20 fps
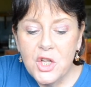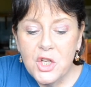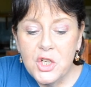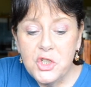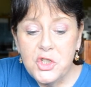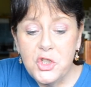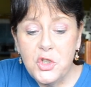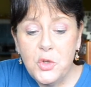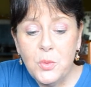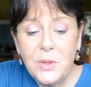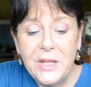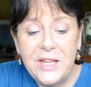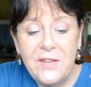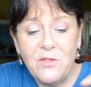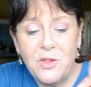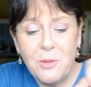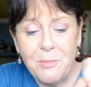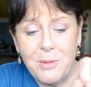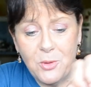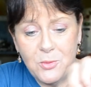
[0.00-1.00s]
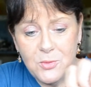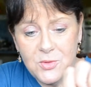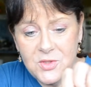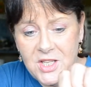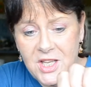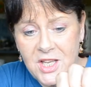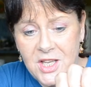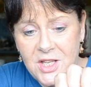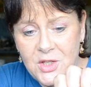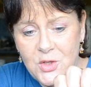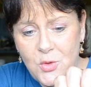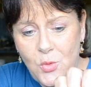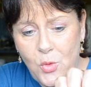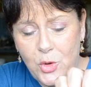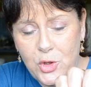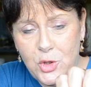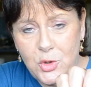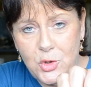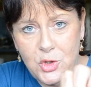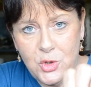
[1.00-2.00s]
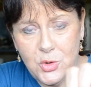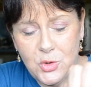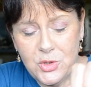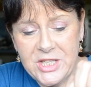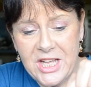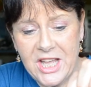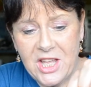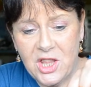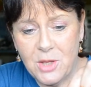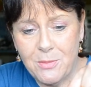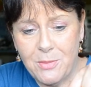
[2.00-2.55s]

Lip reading: Do you leave the bones in, or do you take the